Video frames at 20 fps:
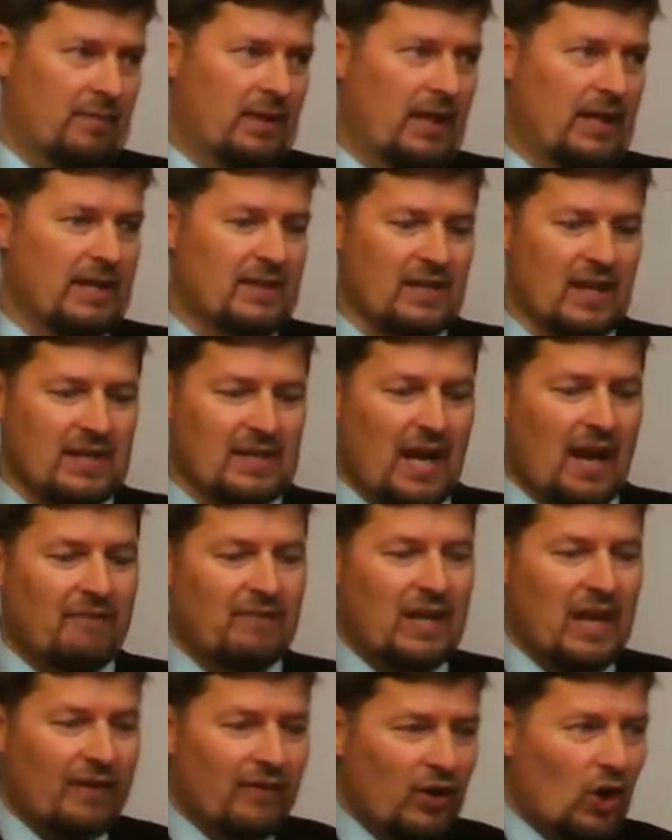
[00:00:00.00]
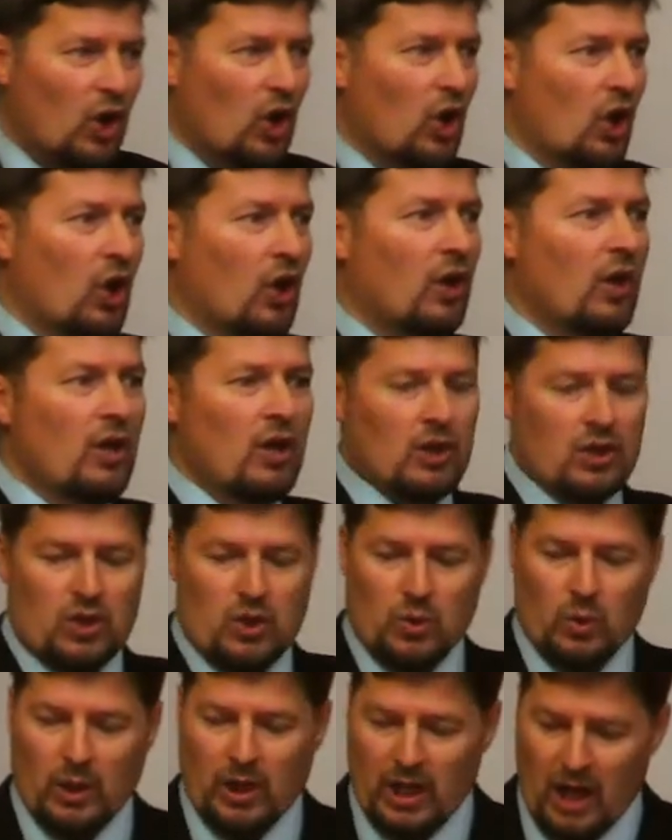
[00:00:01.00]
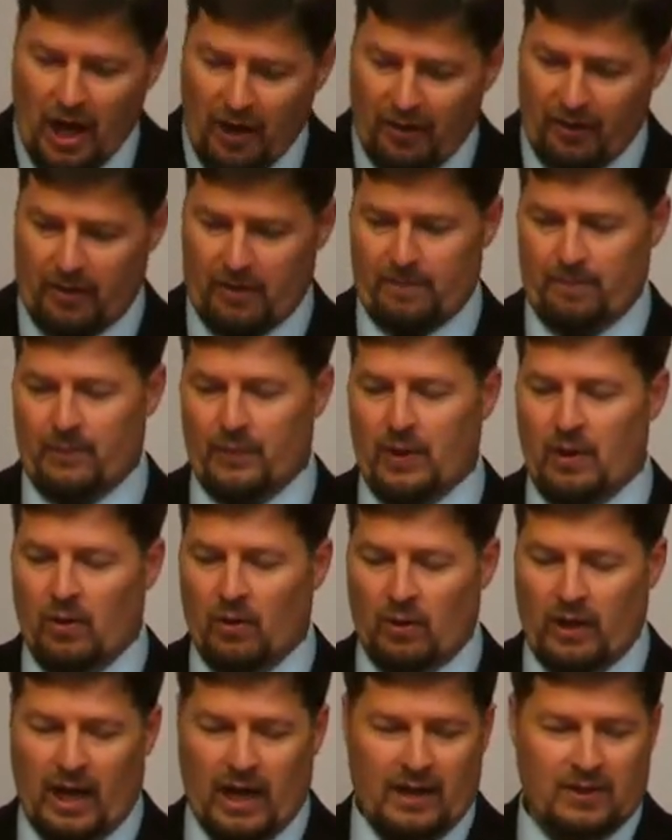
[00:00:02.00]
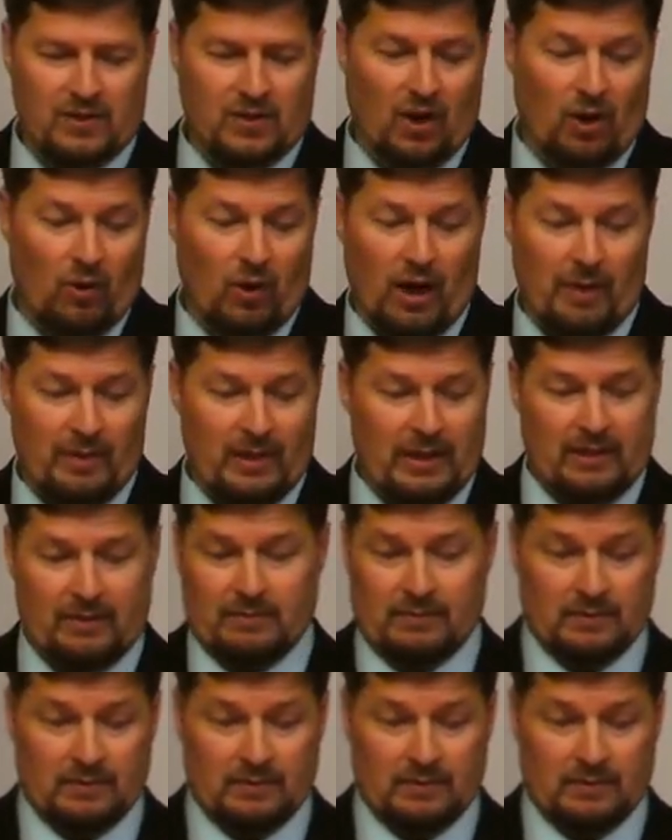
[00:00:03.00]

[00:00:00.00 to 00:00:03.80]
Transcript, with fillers: And he says, I've given her to another. Okay? So, I mean,